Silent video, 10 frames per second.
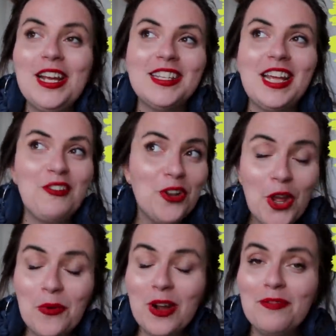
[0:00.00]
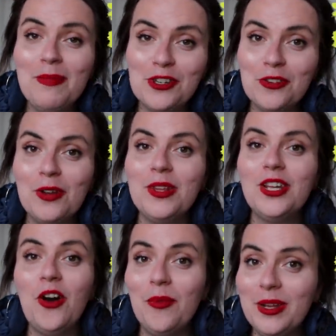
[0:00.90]
because they've got no way of measuring whether
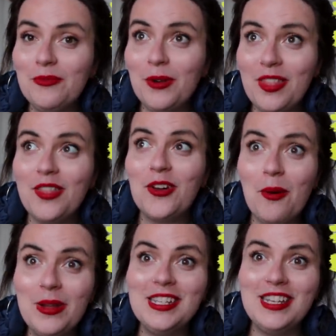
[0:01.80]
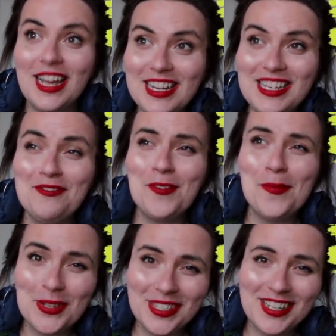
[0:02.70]
the comment is negative or
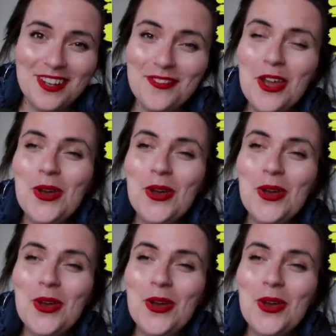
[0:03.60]
positive,